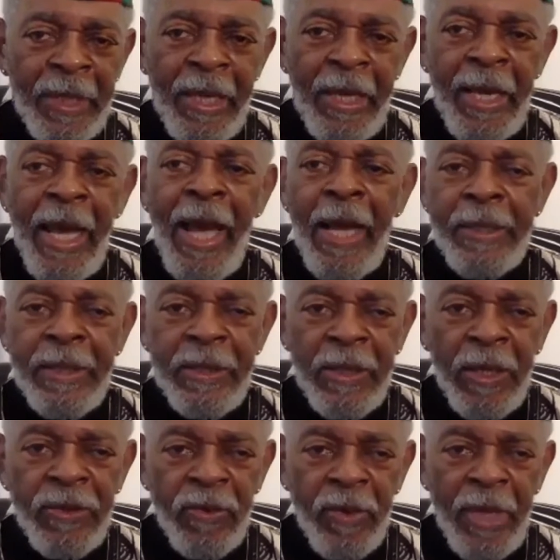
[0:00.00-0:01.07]
a highly
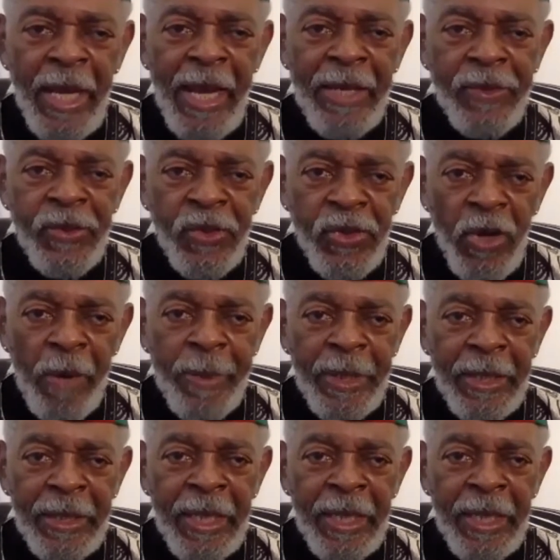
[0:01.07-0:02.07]
industrialized Germany.